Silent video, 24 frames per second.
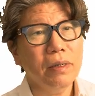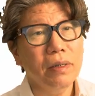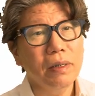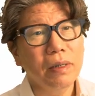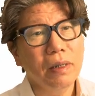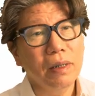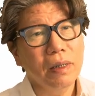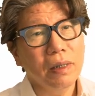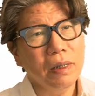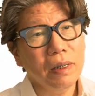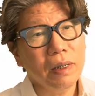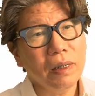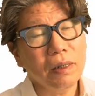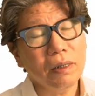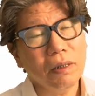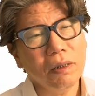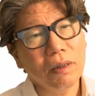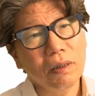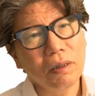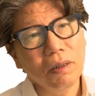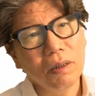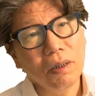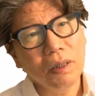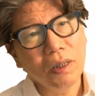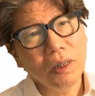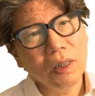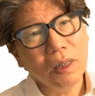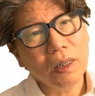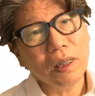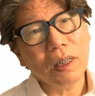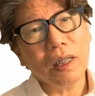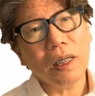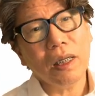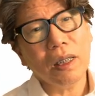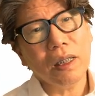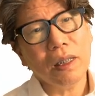Like this.
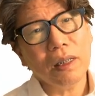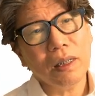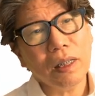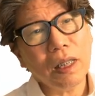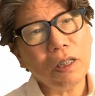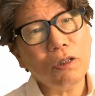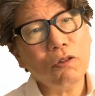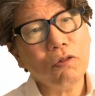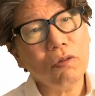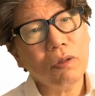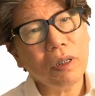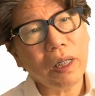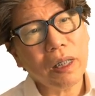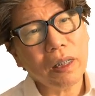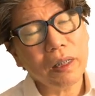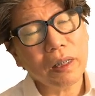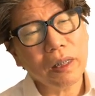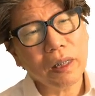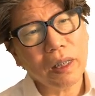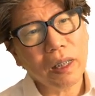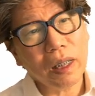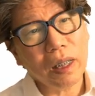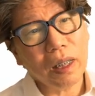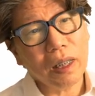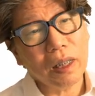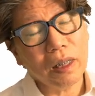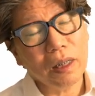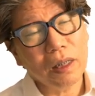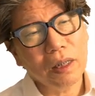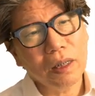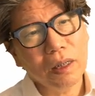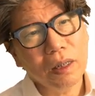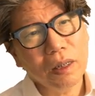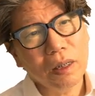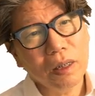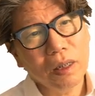This is a natural phenomenon because
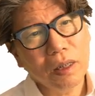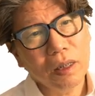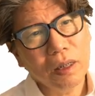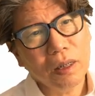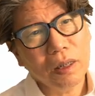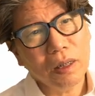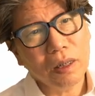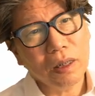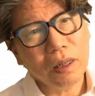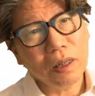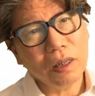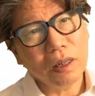CO continues